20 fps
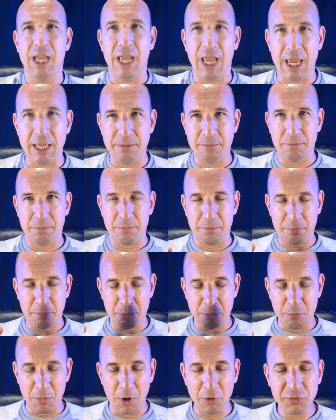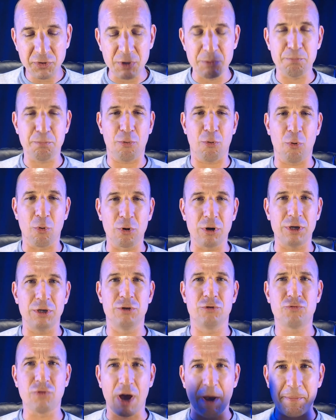And most
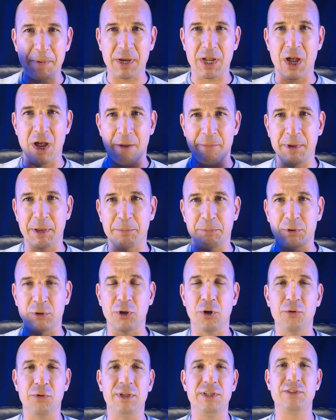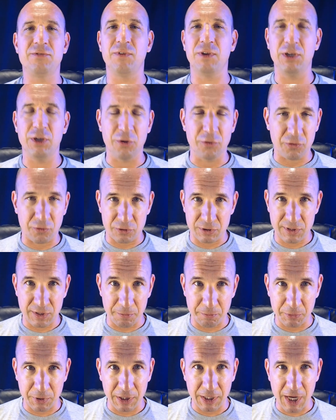important, drop a comment below. These videos are
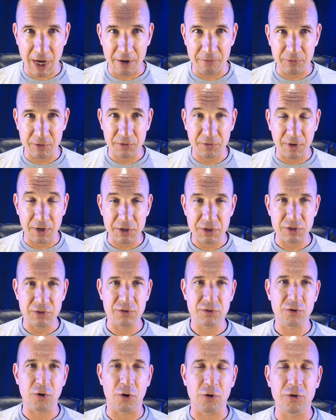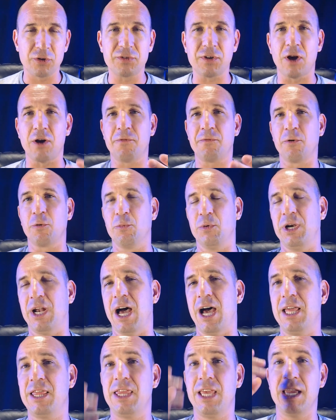simply conversation starters. I offer what
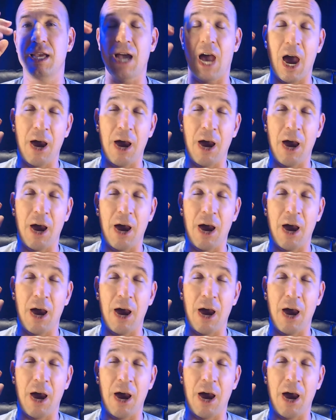I think.